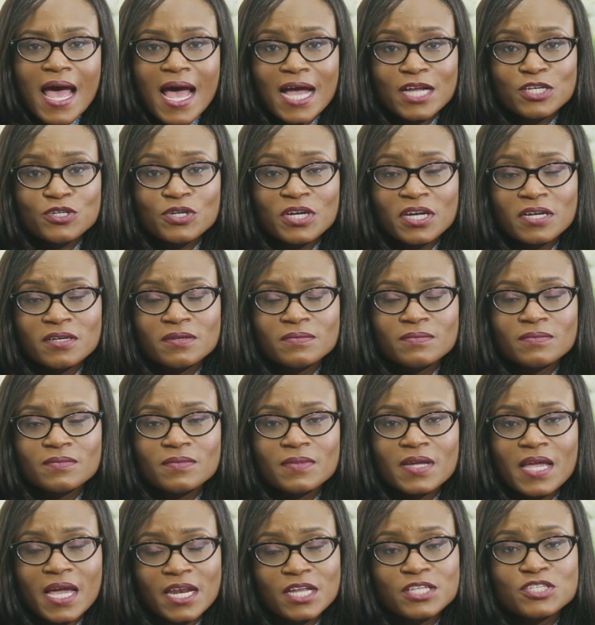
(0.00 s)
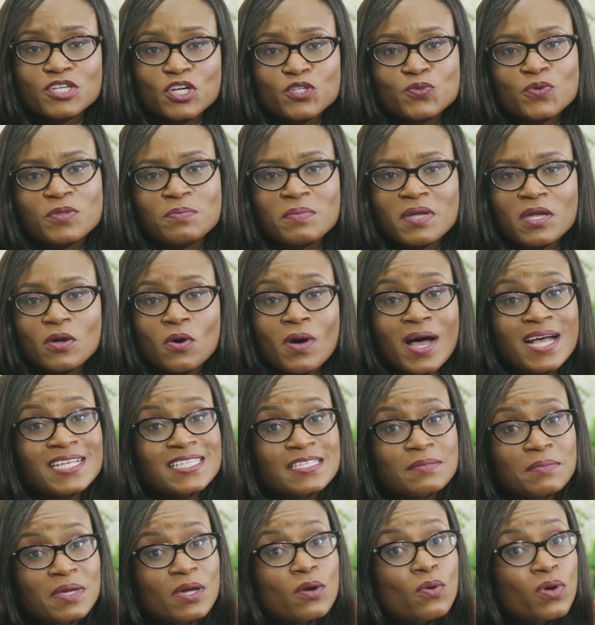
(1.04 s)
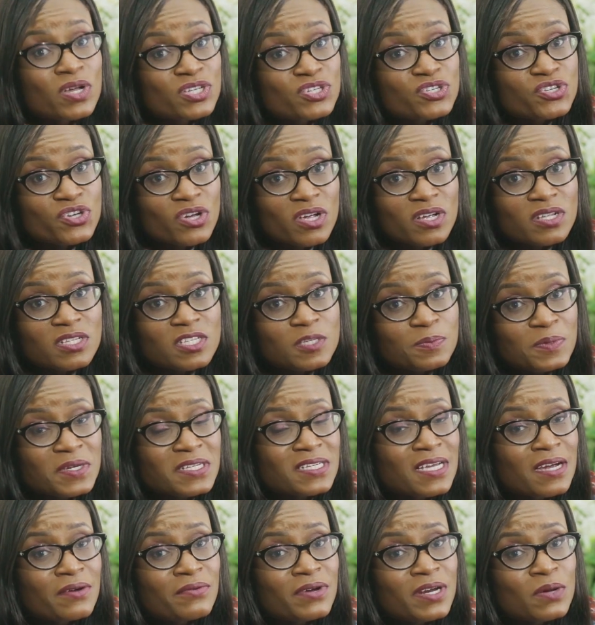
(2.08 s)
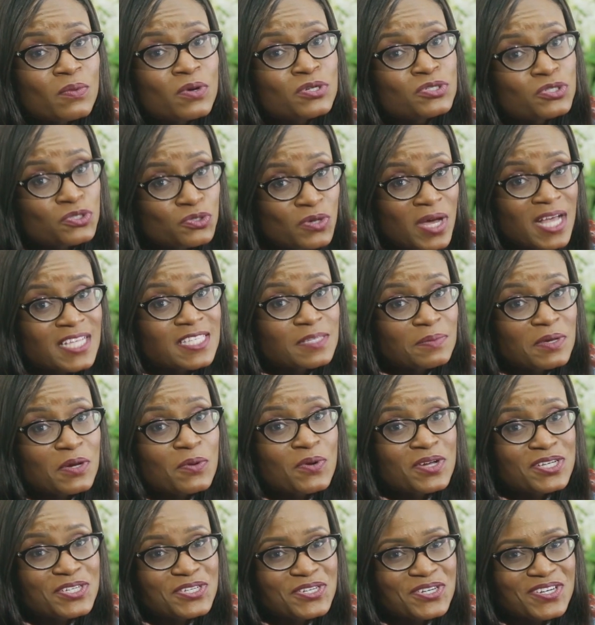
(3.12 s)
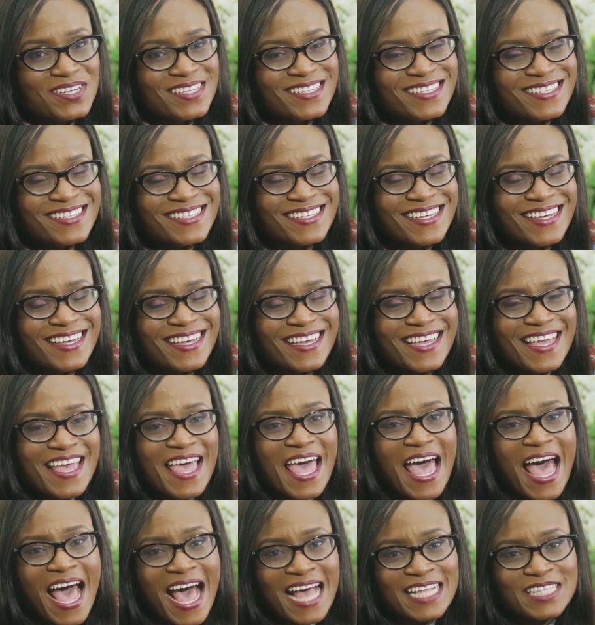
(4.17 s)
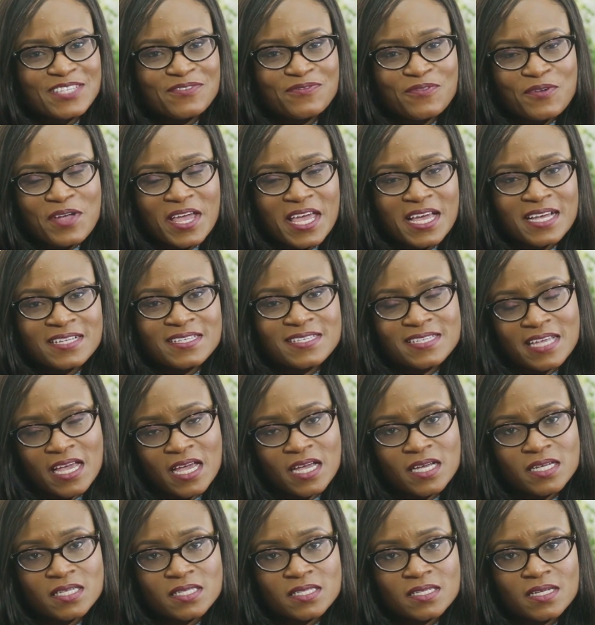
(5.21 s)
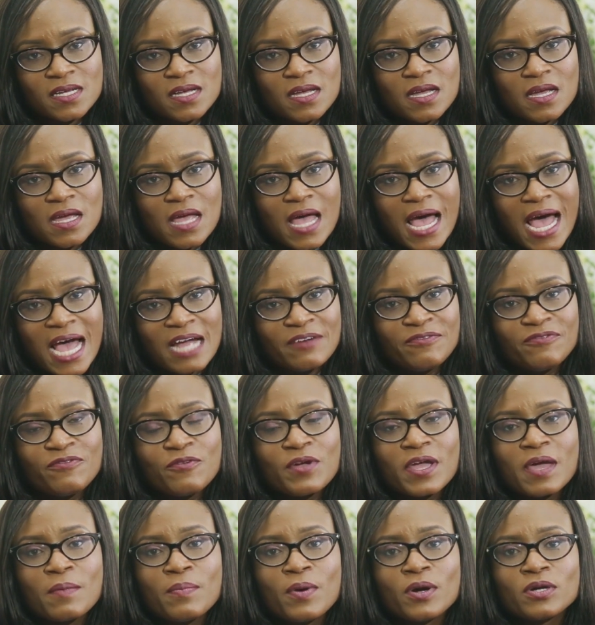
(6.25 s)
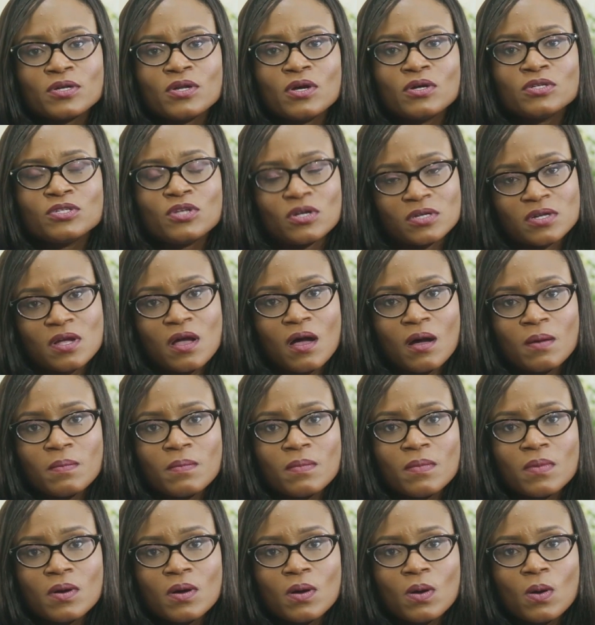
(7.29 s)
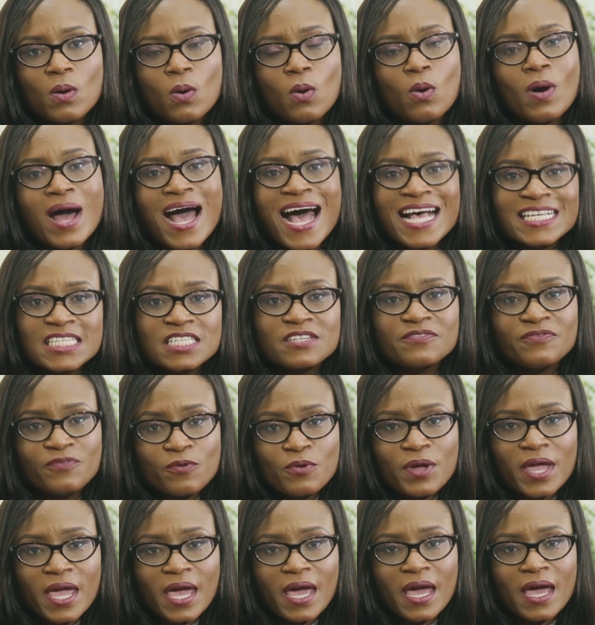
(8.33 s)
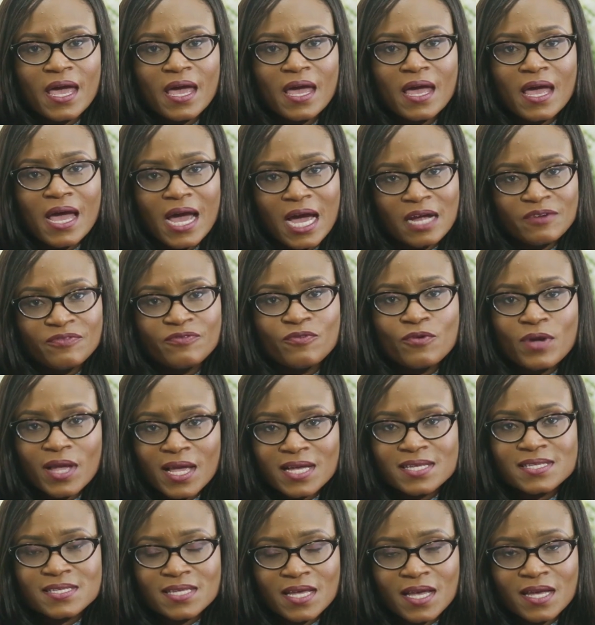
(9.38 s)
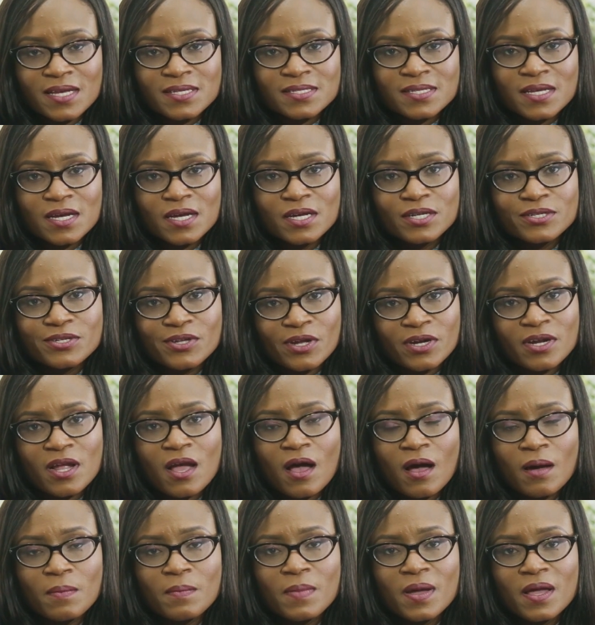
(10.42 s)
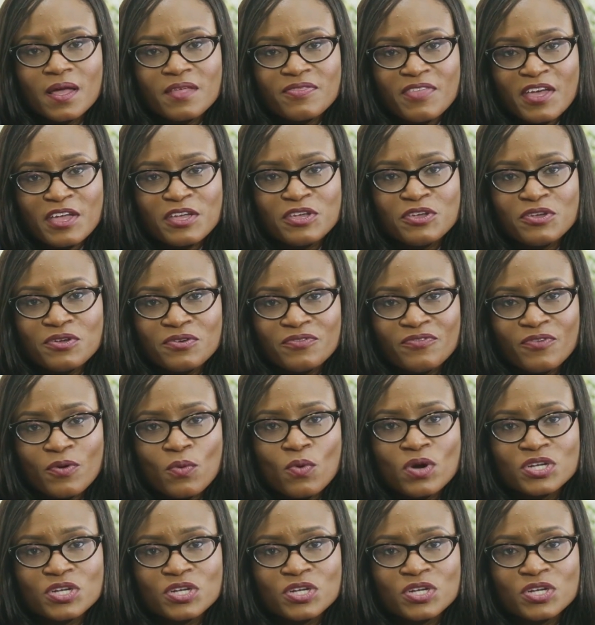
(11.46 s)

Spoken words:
and you can get in touch with me or ask me questions. Please, I really want you to ask me questions at funkesays@funkebucknor.com or askfunke@funkesays.com. Thank you for